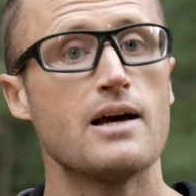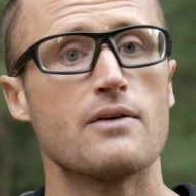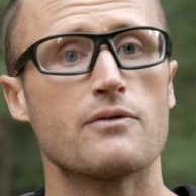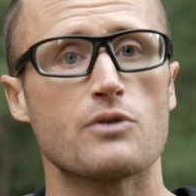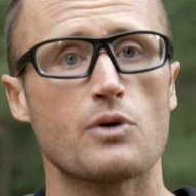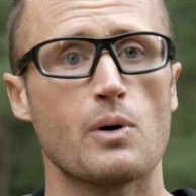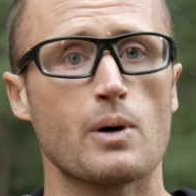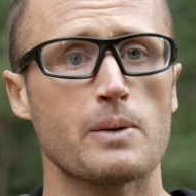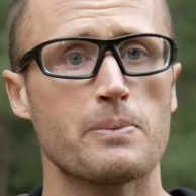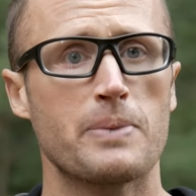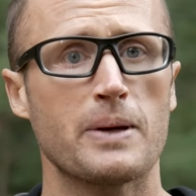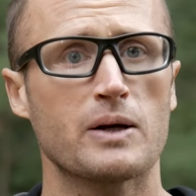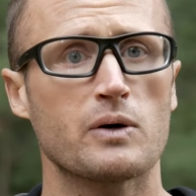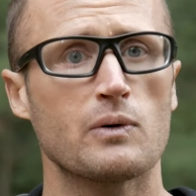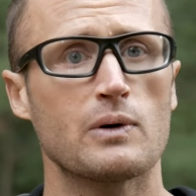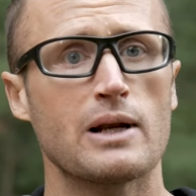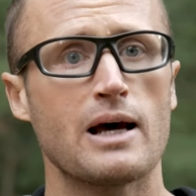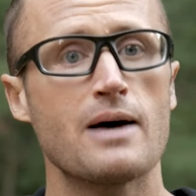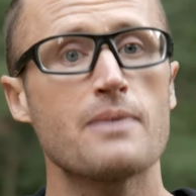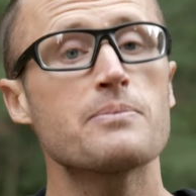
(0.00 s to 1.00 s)
If you want to pick
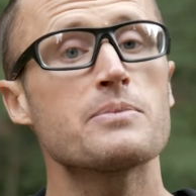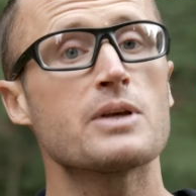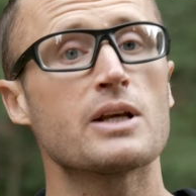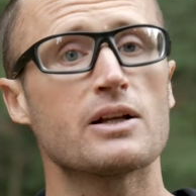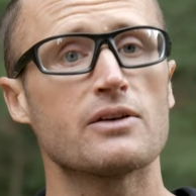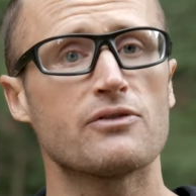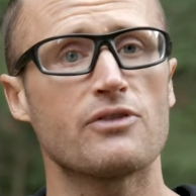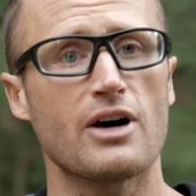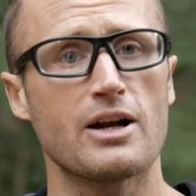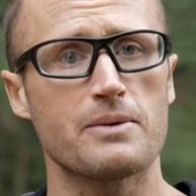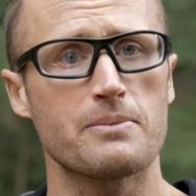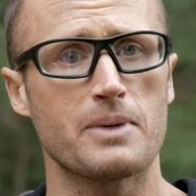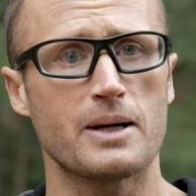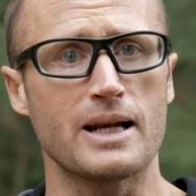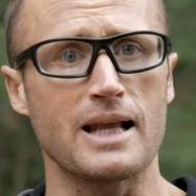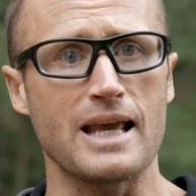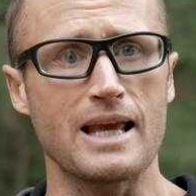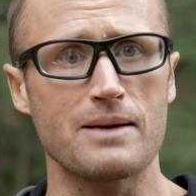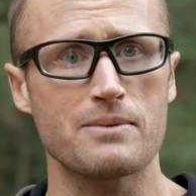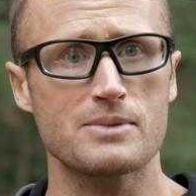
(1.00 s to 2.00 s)
one up, you can find them on
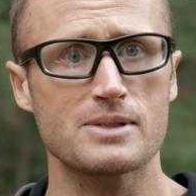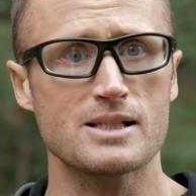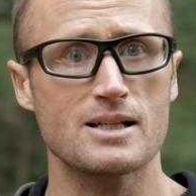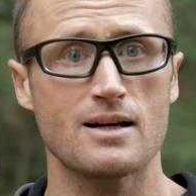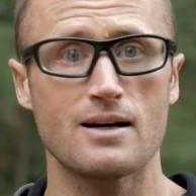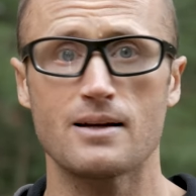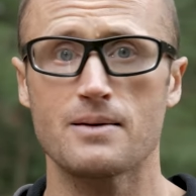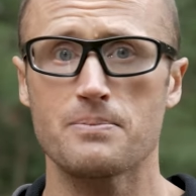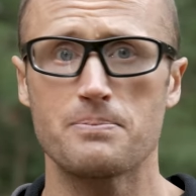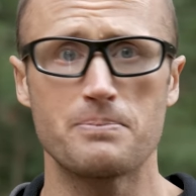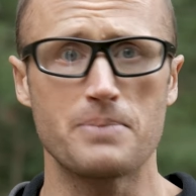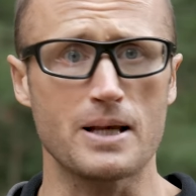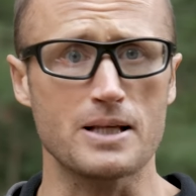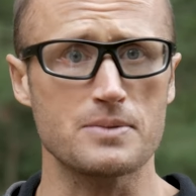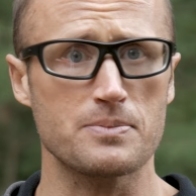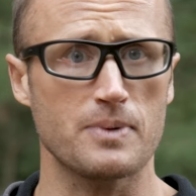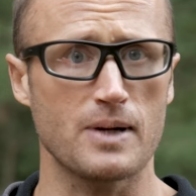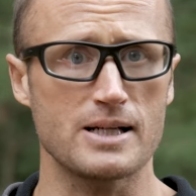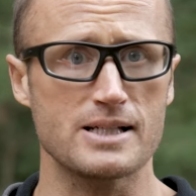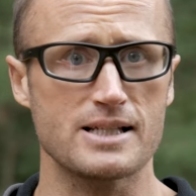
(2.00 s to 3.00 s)
Amazon.
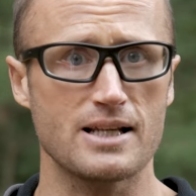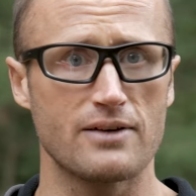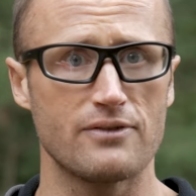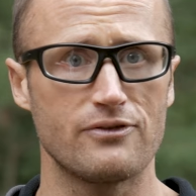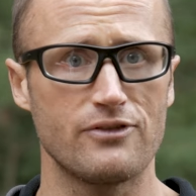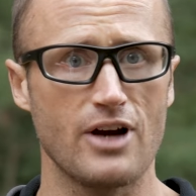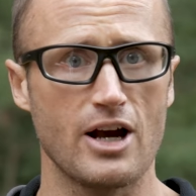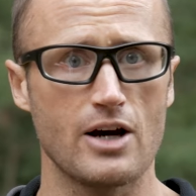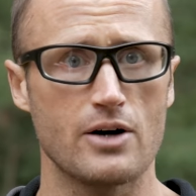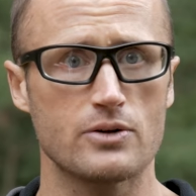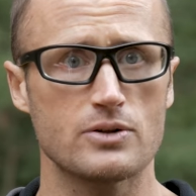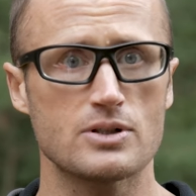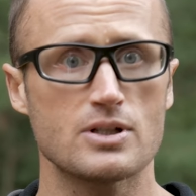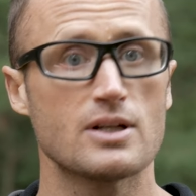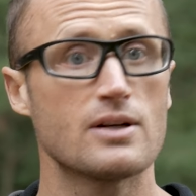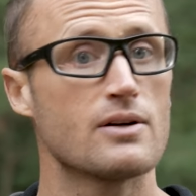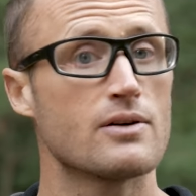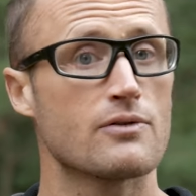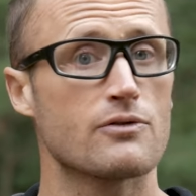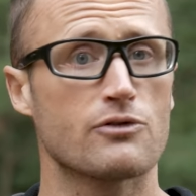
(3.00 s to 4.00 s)
Best price I've found.
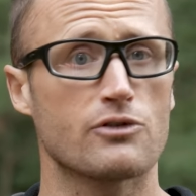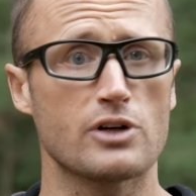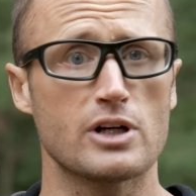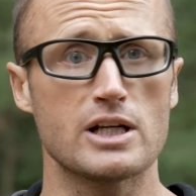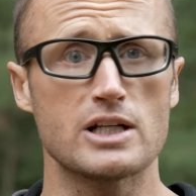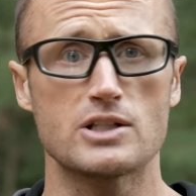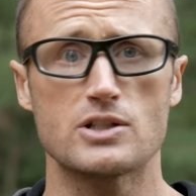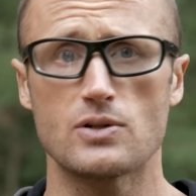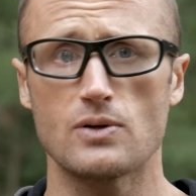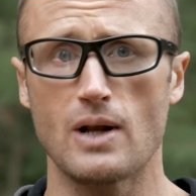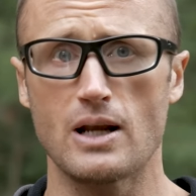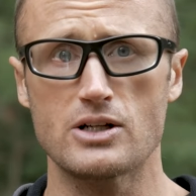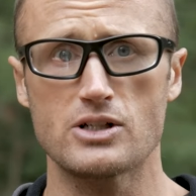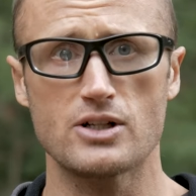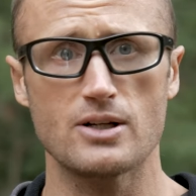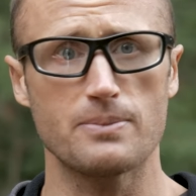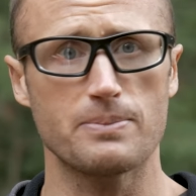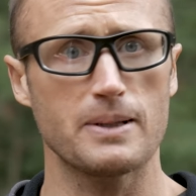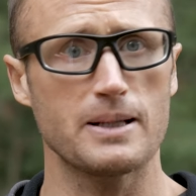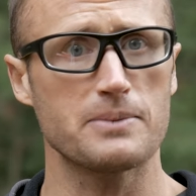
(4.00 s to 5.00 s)
Free 2-day
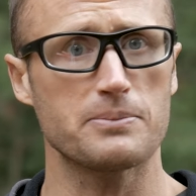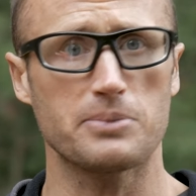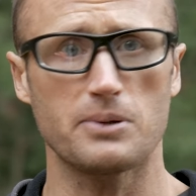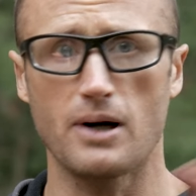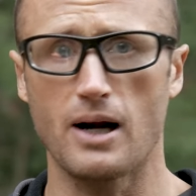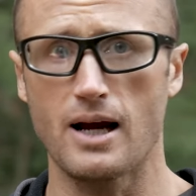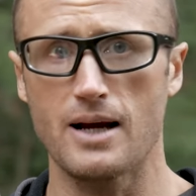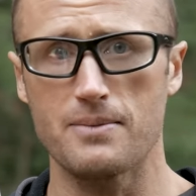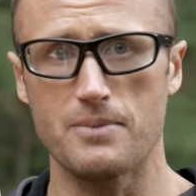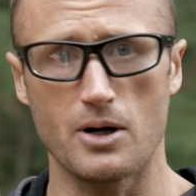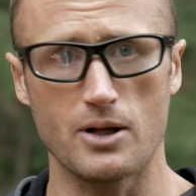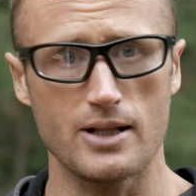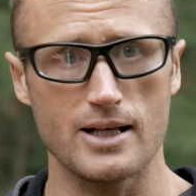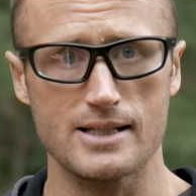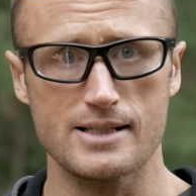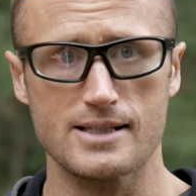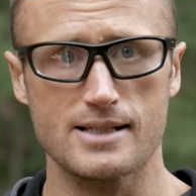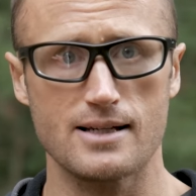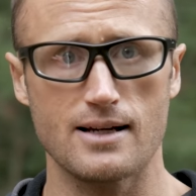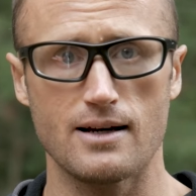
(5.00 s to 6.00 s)
shipping, Prime, all
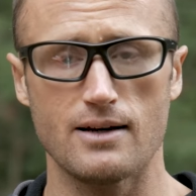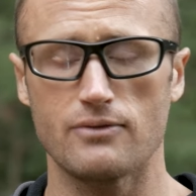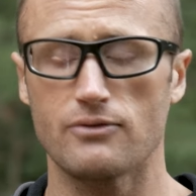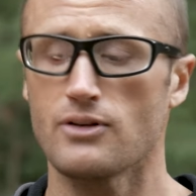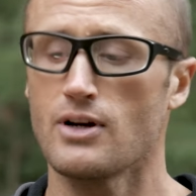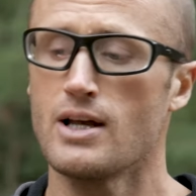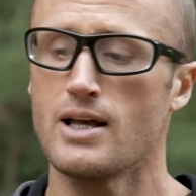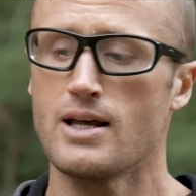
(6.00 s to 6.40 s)
that stuff.